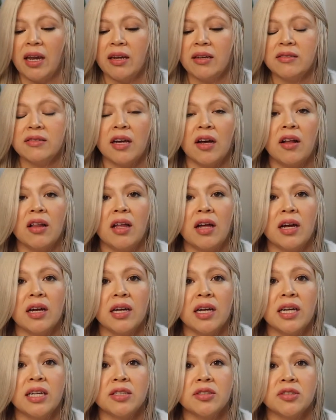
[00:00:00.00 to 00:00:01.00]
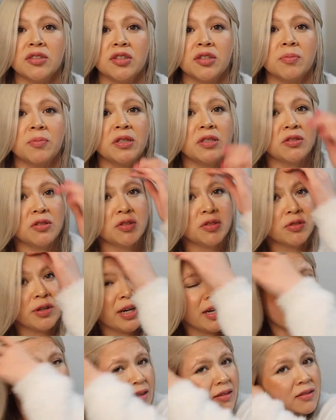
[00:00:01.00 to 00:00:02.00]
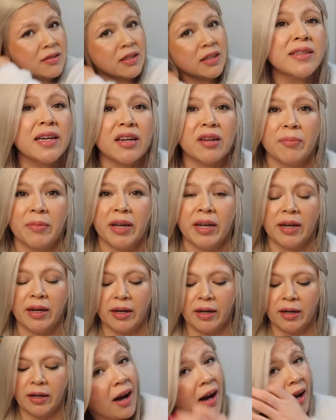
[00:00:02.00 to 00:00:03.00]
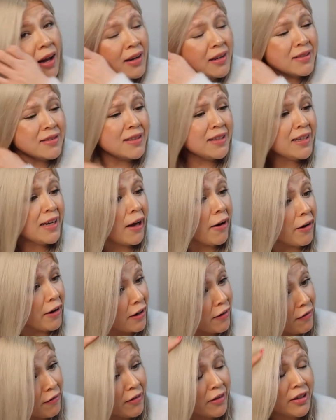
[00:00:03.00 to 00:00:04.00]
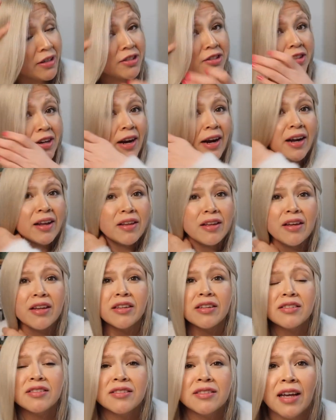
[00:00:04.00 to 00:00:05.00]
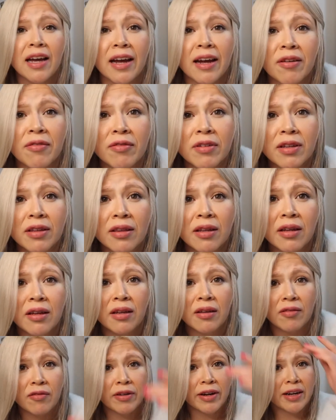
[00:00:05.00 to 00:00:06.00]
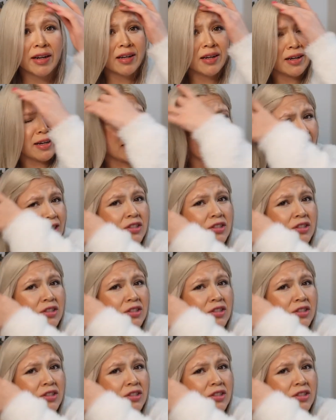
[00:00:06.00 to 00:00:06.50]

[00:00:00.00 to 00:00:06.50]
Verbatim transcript: is how long it took me to dry this side of my hair. Honestly, I don't even want to try the other side with the regular hair